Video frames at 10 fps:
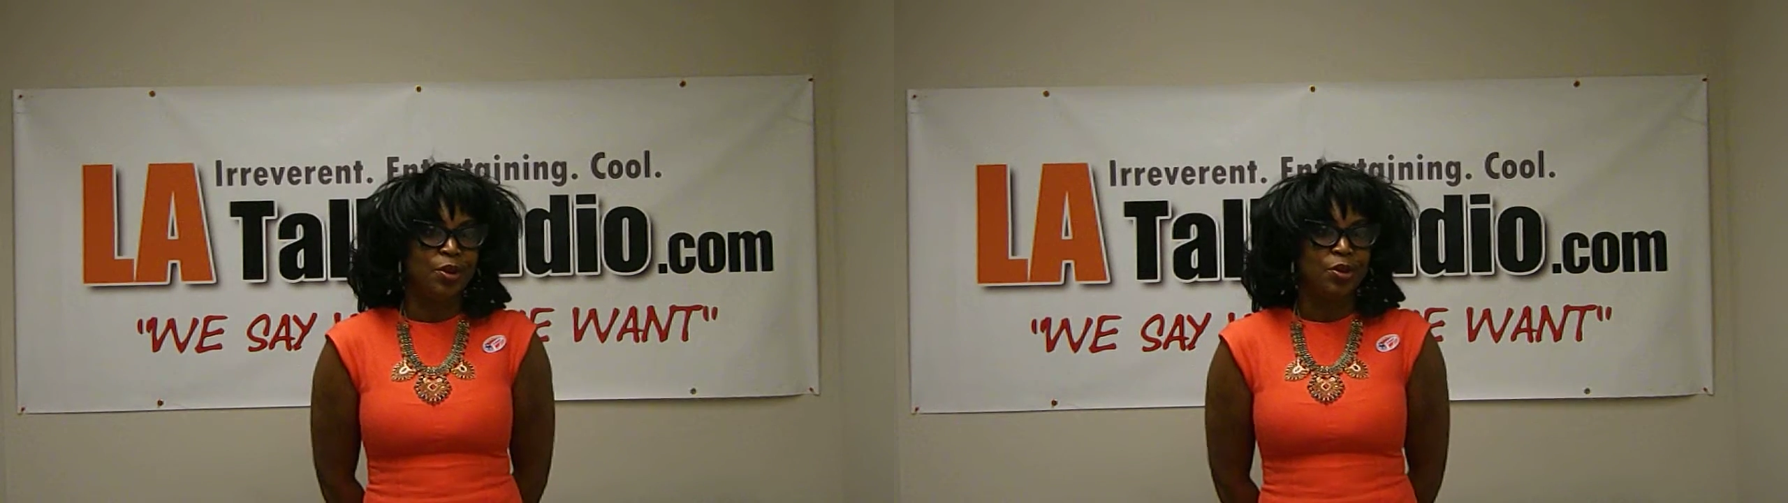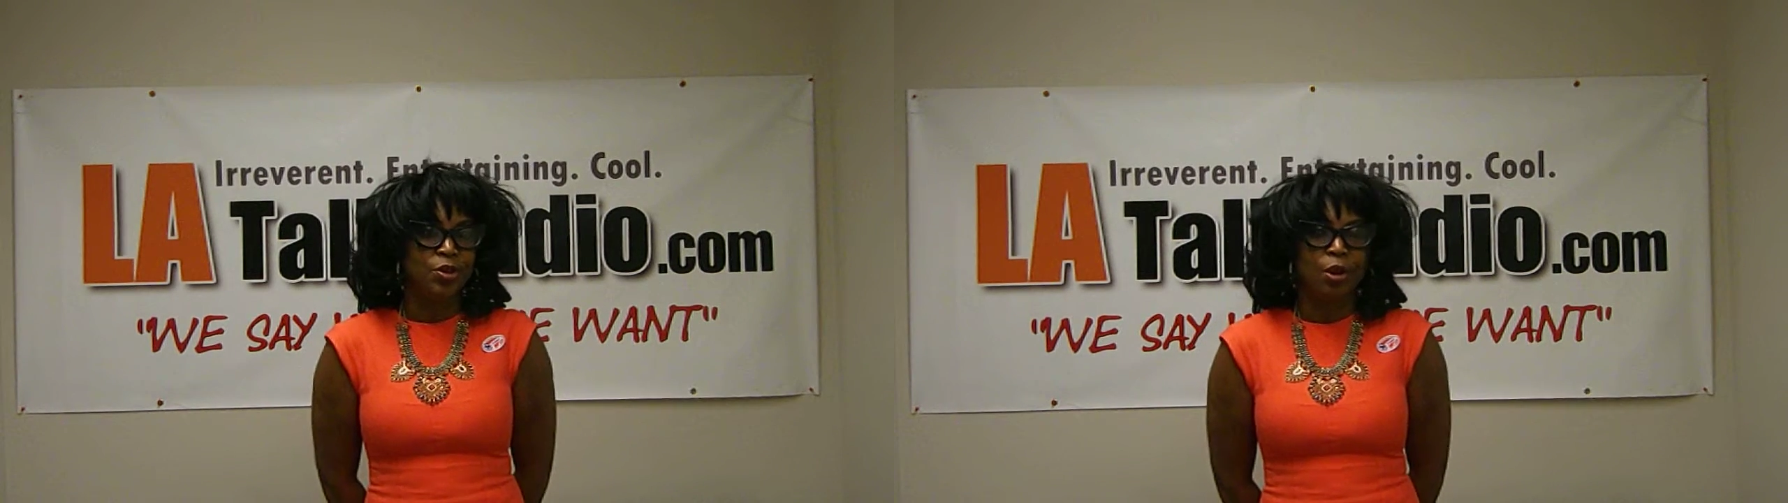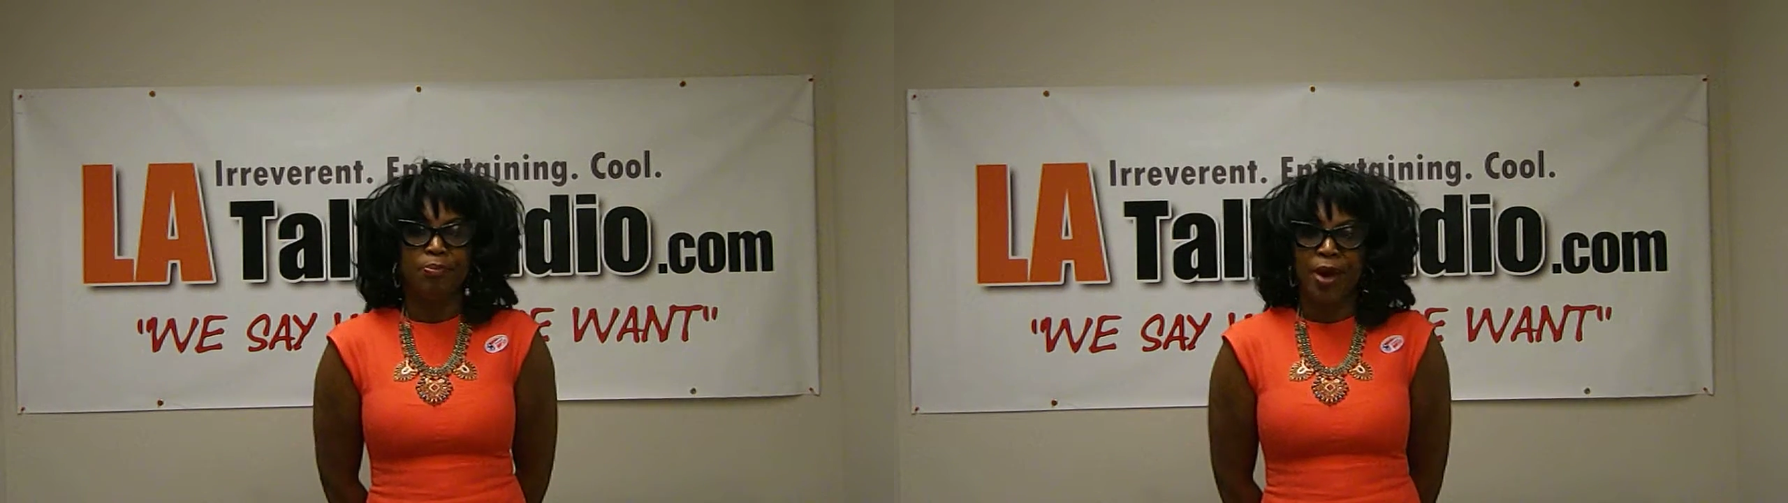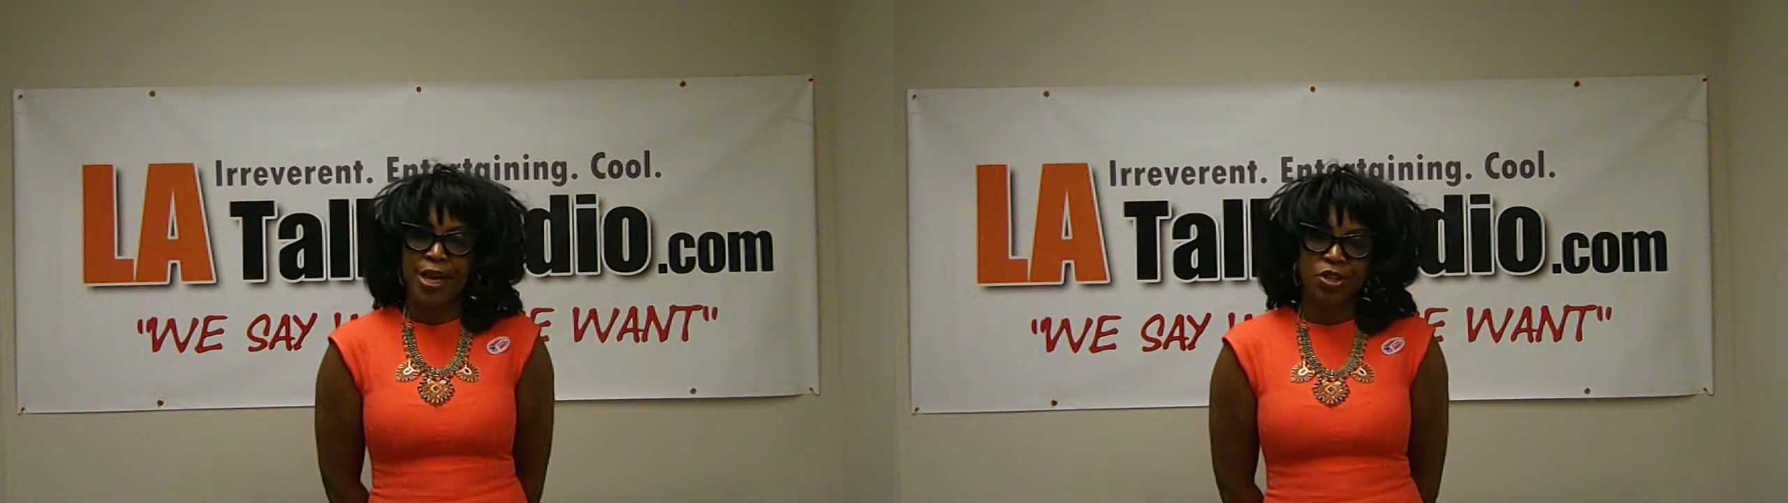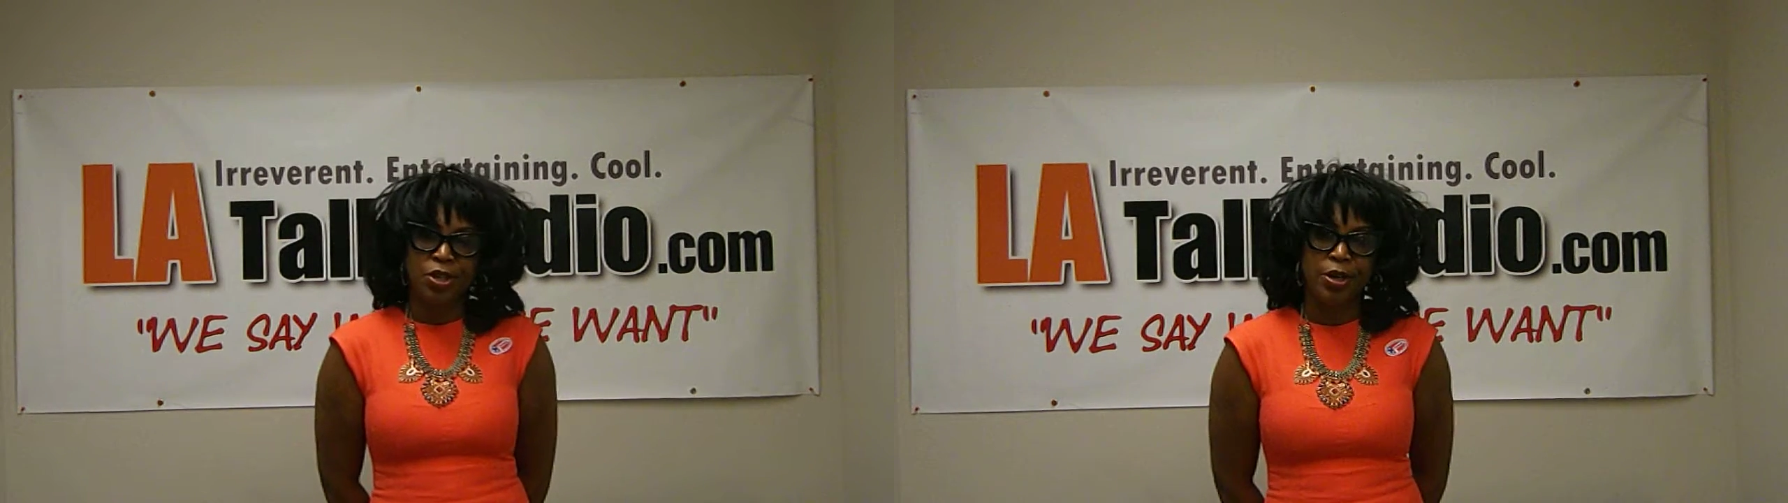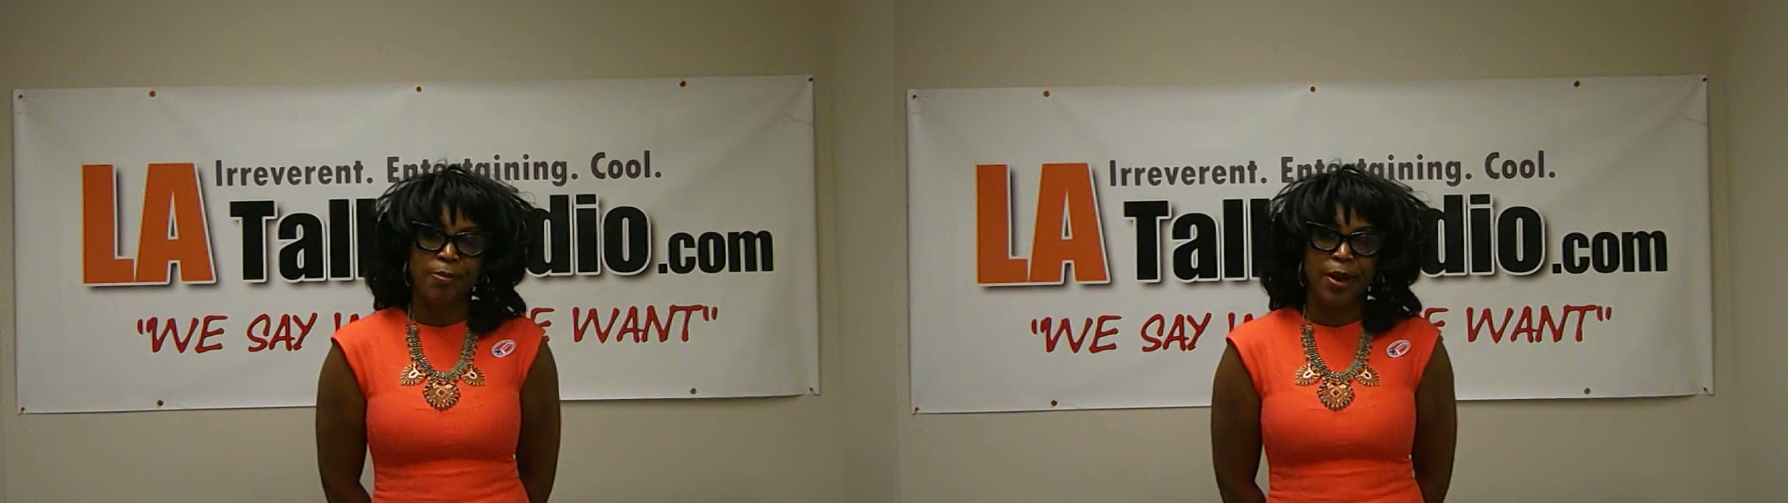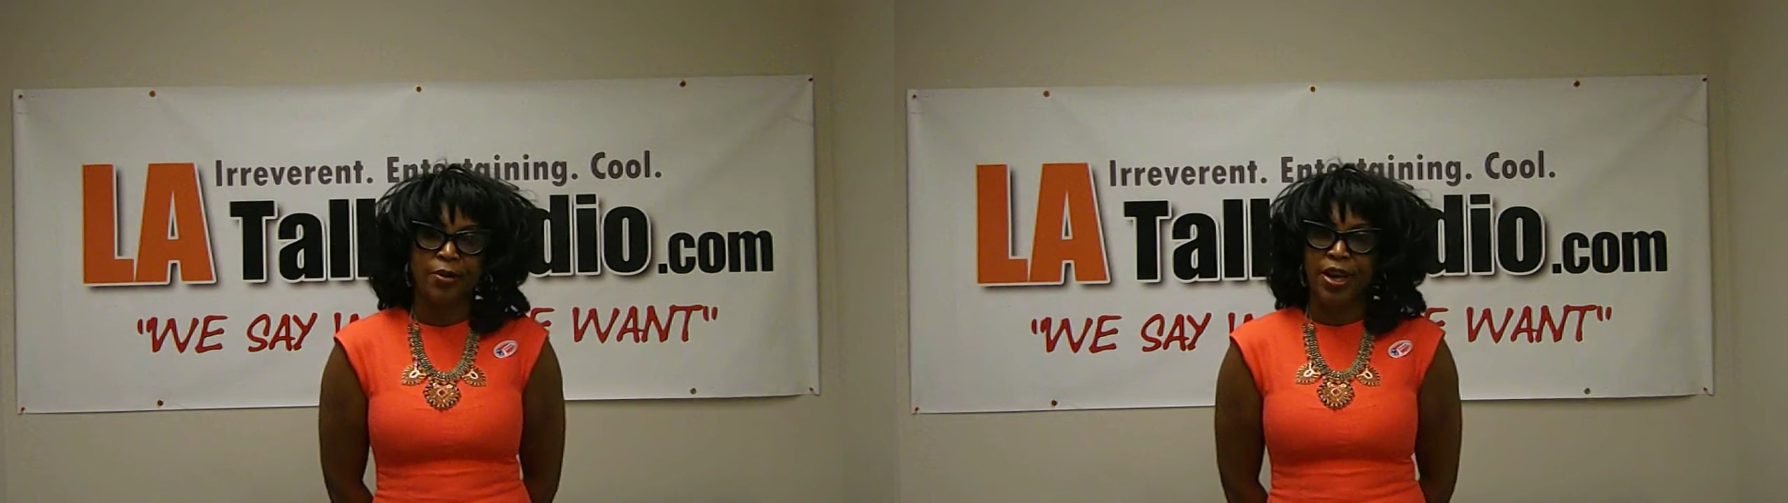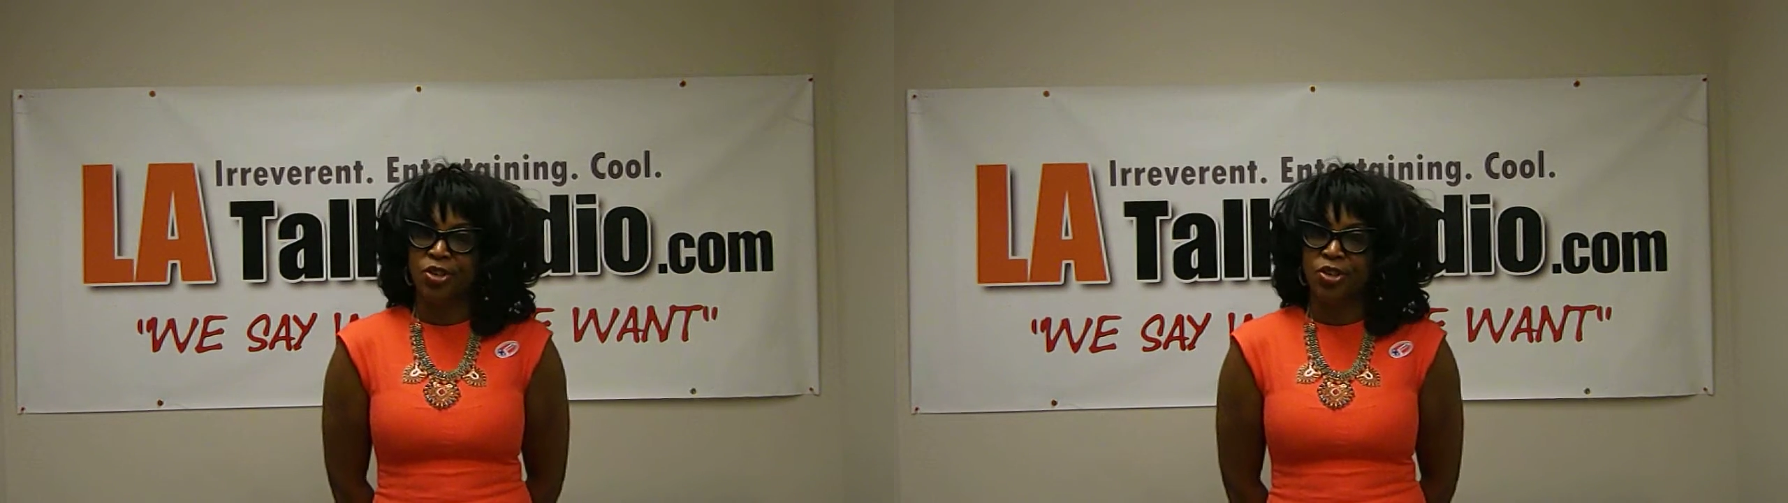So I'm passionate about